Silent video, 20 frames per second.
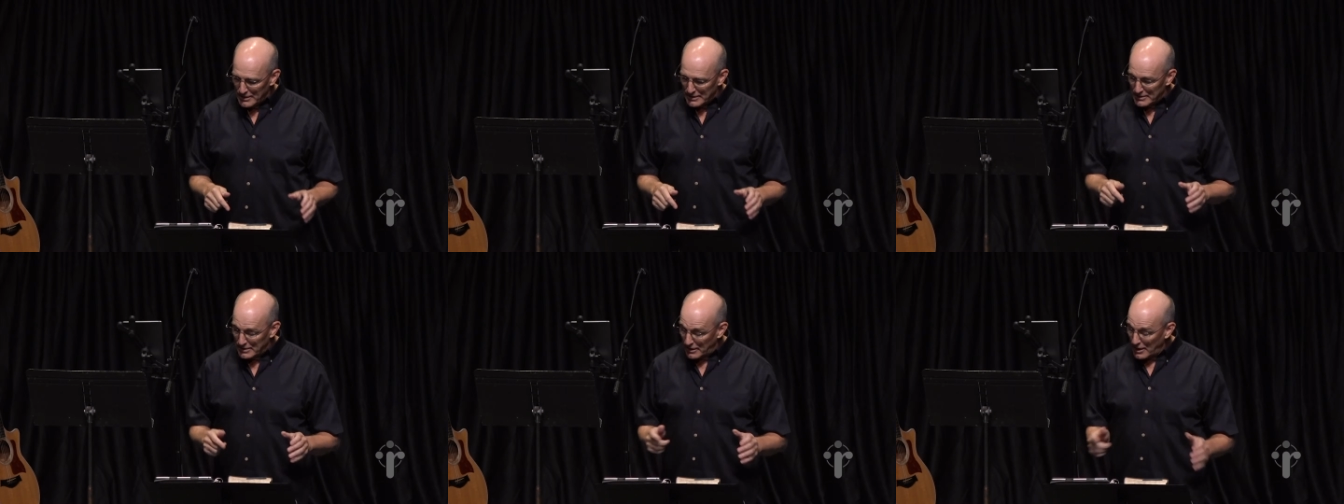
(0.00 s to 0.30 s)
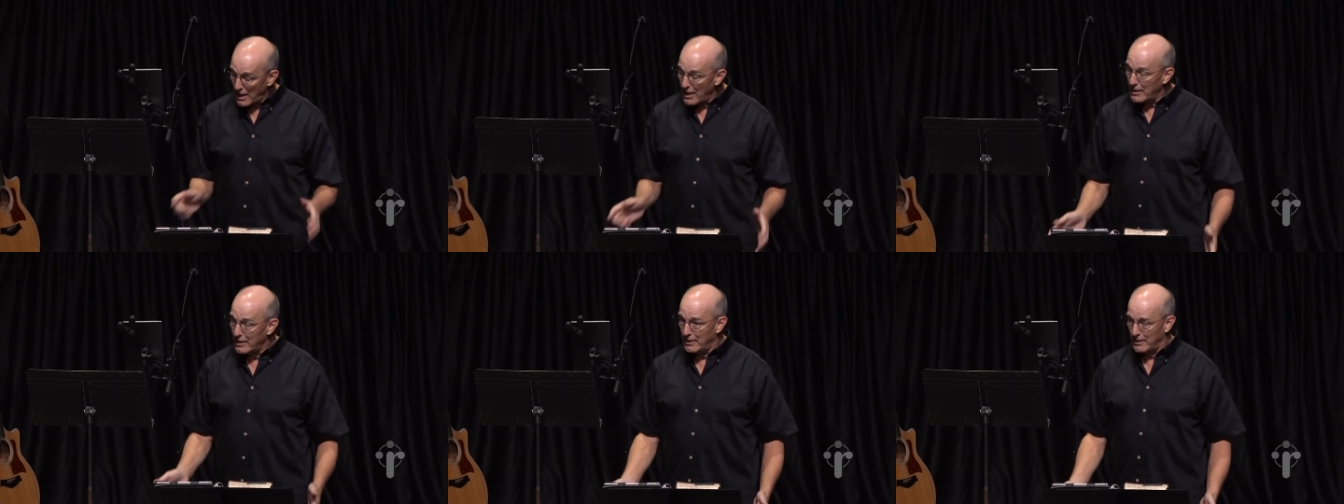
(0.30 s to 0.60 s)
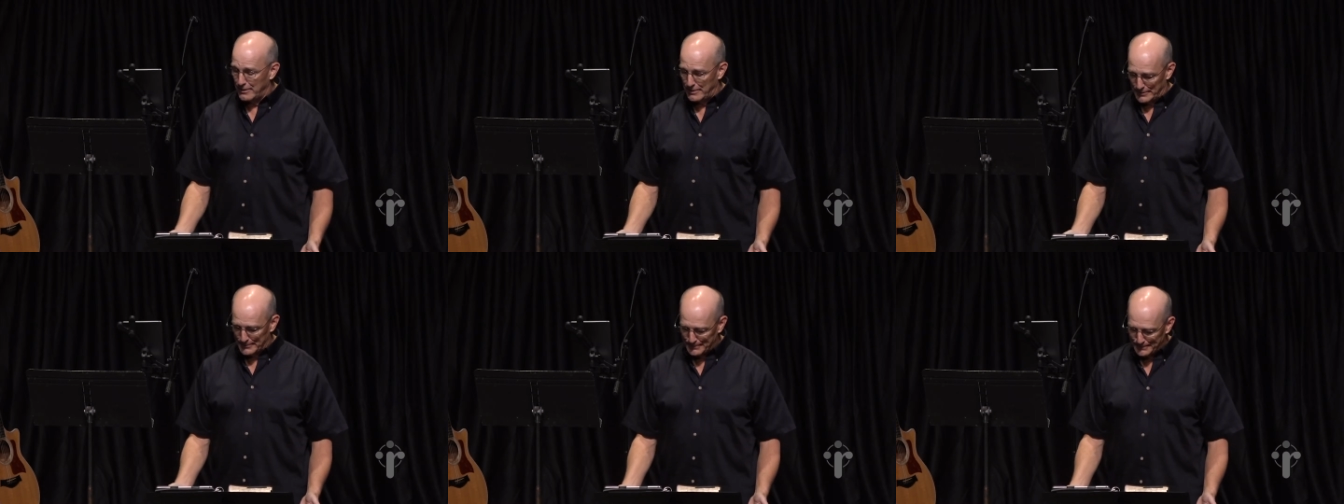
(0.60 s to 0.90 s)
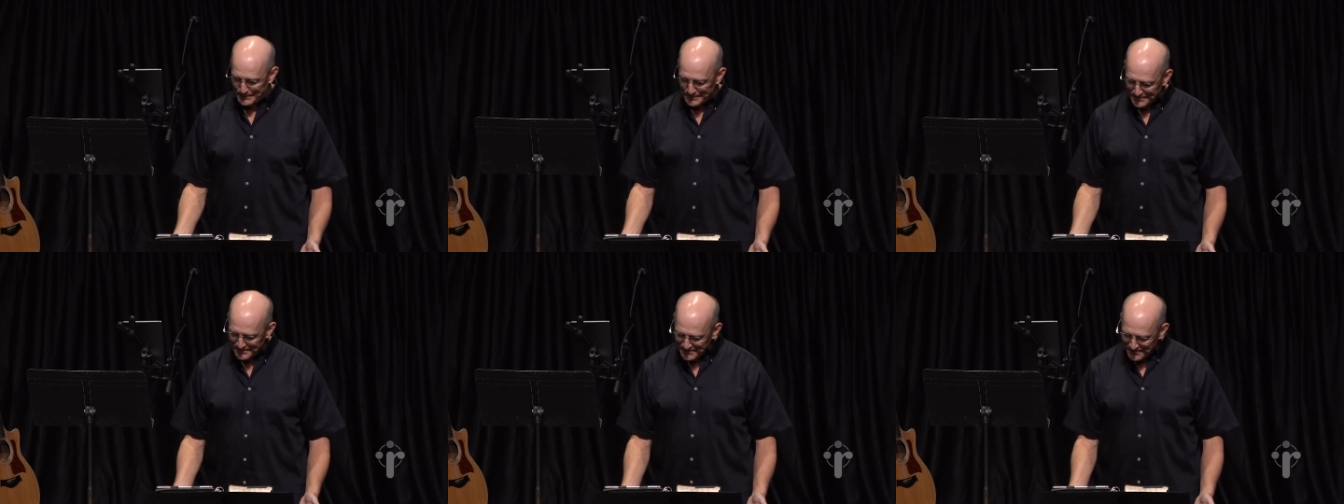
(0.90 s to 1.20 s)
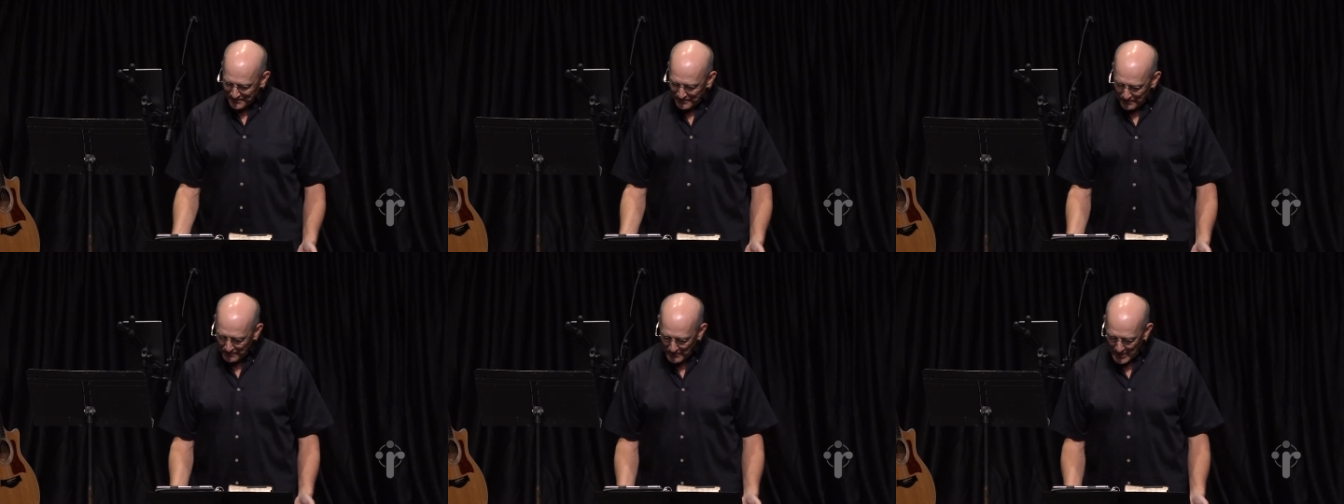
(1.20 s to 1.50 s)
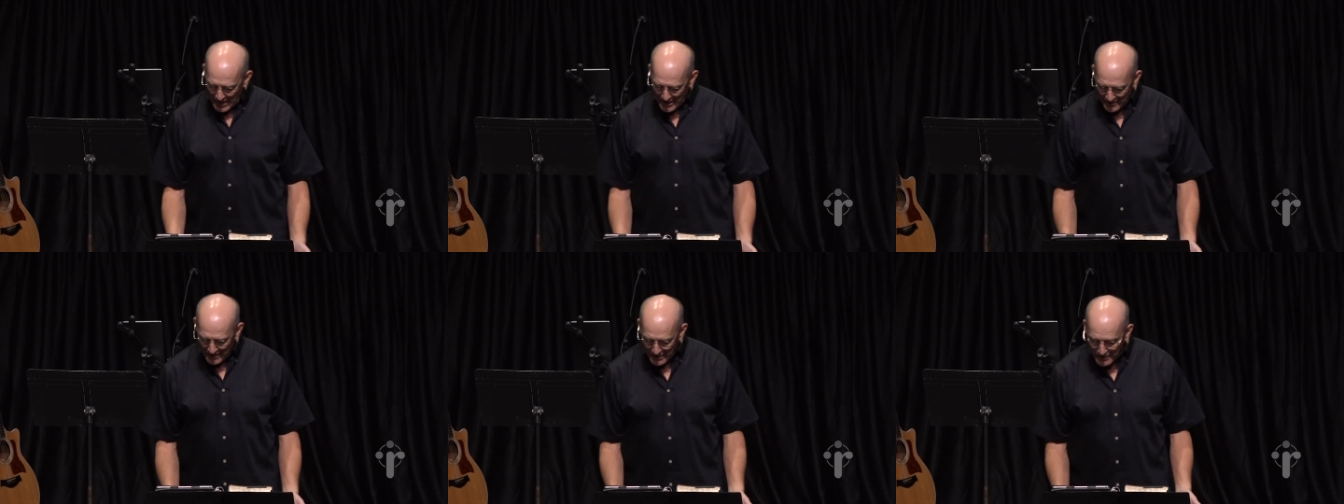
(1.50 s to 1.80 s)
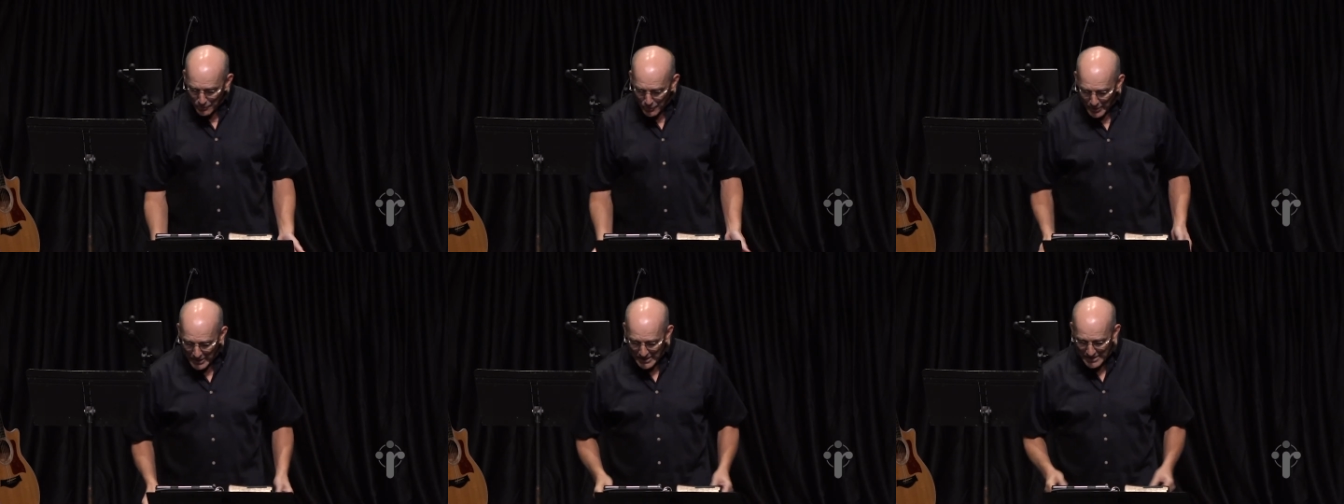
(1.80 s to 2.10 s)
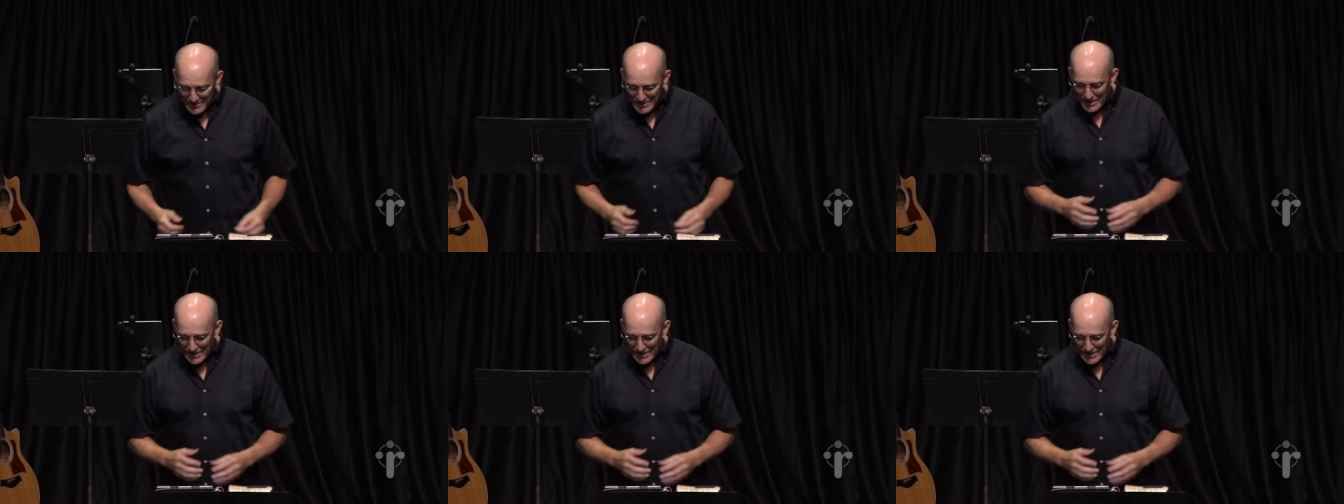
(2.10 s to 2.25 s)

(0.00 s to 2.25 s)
delighted. And then when he